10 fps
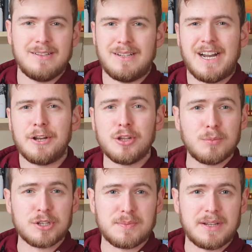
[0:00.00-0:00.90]
I don't know
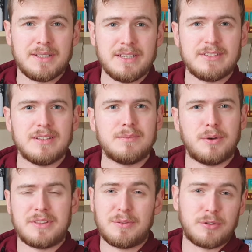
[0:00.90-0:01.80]
much about these,
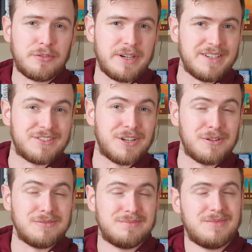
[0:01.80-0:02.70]
but they were free,
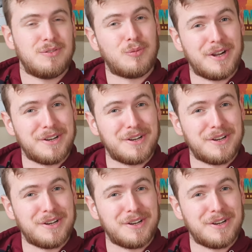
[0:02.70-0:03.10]
so why